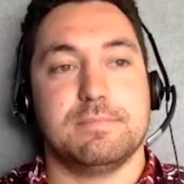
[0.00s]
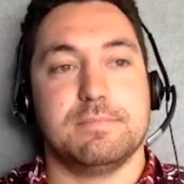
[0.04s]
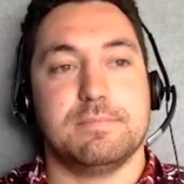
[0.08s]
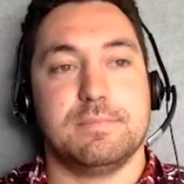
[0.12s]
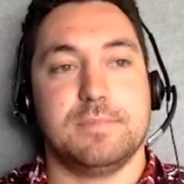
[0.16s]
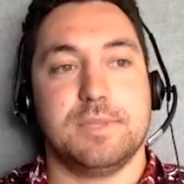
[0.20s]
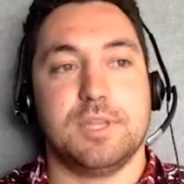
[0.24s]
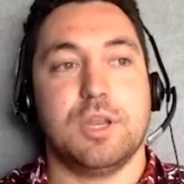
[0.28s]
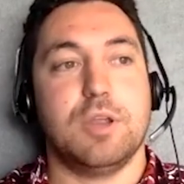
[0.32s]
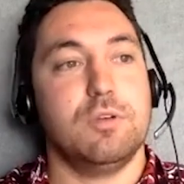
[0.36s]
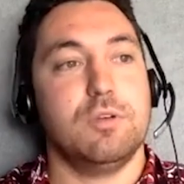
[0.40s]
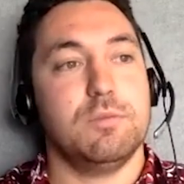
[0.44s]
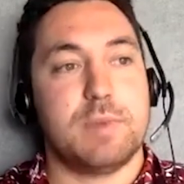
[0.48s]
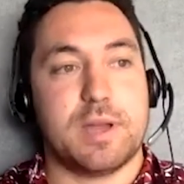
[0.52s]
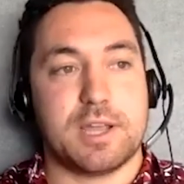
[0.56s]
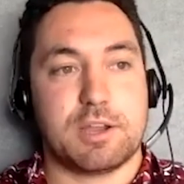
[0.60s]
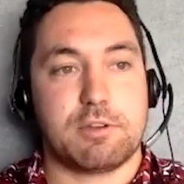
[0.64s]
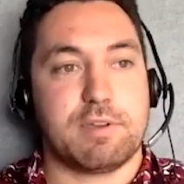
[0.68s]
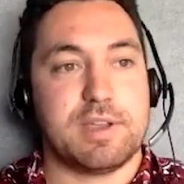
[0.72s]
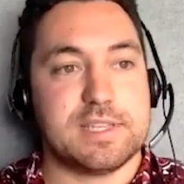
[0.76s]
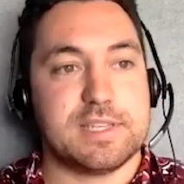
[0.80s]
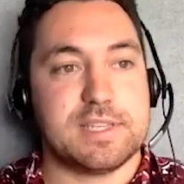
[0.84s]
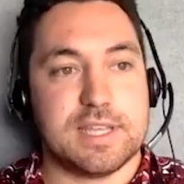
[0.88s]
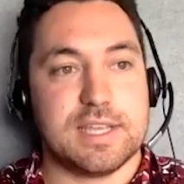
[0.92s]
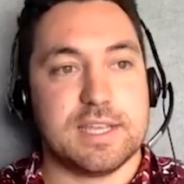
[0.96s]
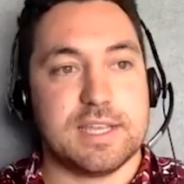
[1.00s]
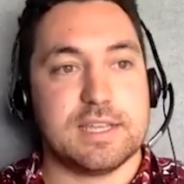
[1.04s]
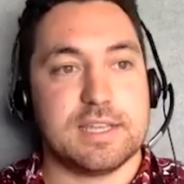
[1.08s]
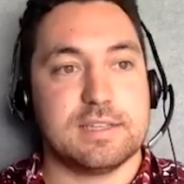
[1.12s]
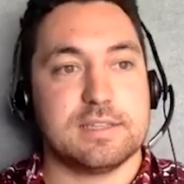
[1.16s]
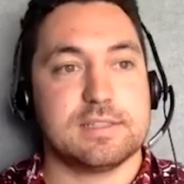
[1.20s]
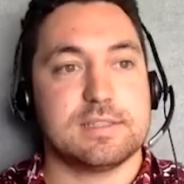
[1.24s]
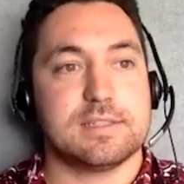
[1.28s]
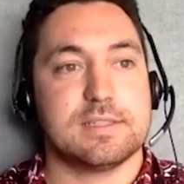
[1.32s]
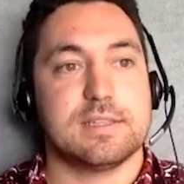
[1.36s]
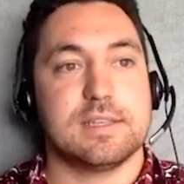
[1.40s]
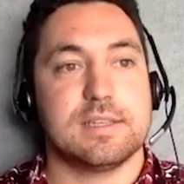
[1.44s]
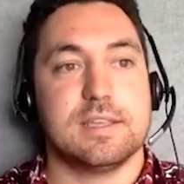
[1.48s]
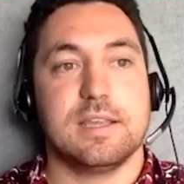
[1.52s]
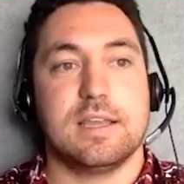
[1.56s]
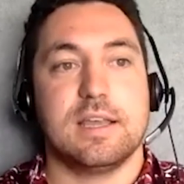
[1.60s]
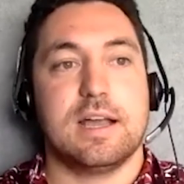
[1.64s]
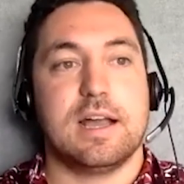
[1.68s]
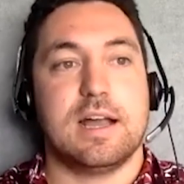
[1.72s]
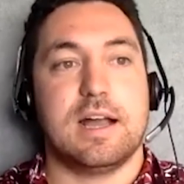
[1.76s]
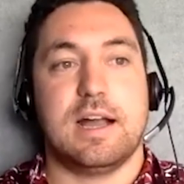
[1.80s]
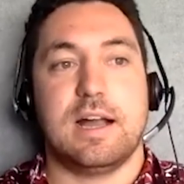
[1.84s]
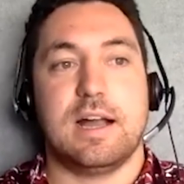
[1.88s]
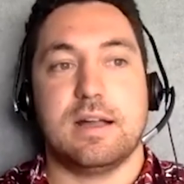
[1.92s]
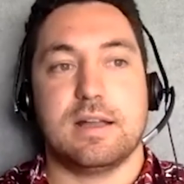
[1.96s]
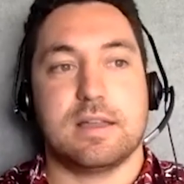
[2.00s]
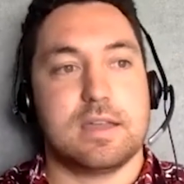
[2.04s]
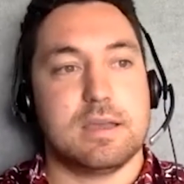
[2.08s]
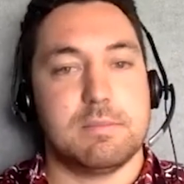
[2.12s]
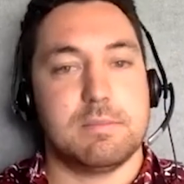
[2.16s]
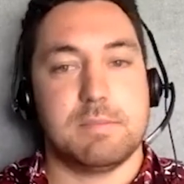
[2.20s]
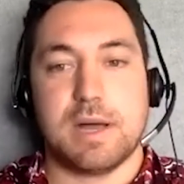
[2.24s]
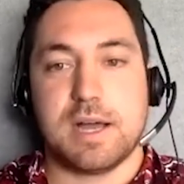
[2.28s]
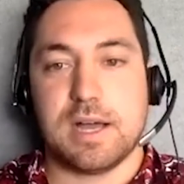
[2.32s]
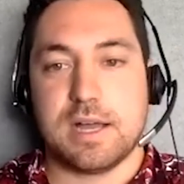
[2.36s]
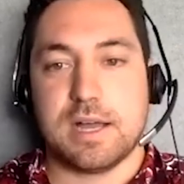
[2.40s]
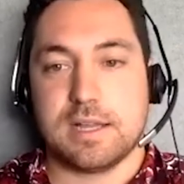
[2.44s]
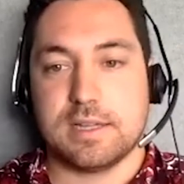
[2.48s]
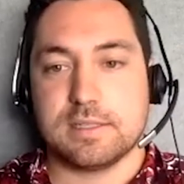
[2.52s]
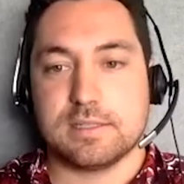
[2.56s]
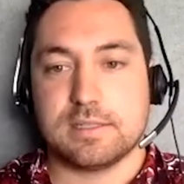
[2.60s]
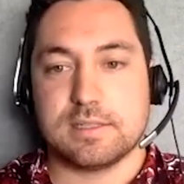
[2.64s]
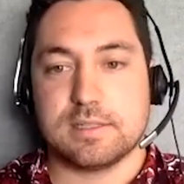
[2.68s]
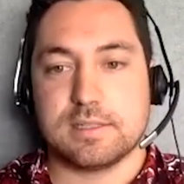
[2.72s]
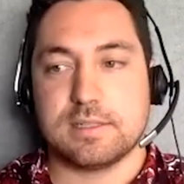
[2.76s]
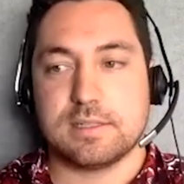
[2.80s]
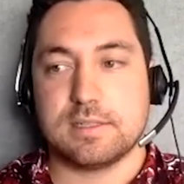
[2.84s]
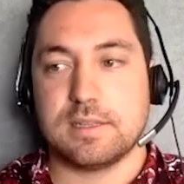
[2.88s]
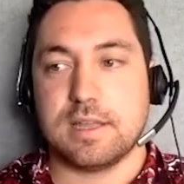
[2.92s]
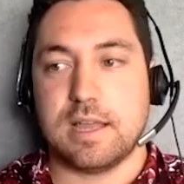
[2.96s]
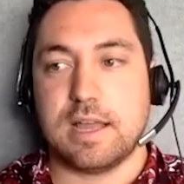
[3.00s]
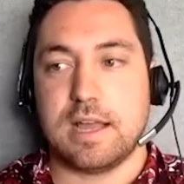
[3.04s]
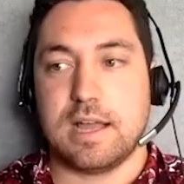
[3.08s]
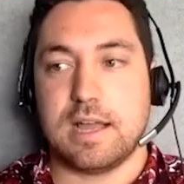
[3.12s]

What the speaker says: My greetings, commands.